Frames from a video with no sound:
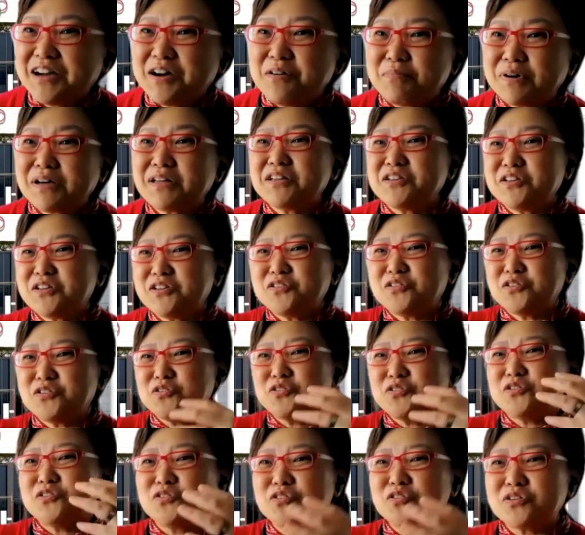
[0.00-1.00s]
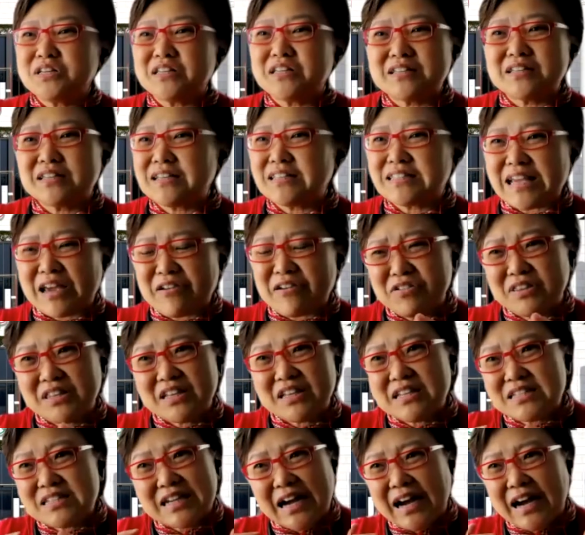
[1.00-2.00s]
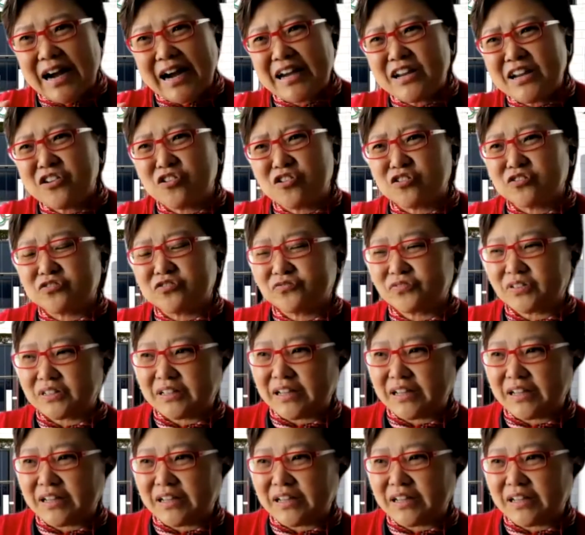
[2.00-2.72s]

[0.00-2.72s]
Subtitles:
But everything is kind of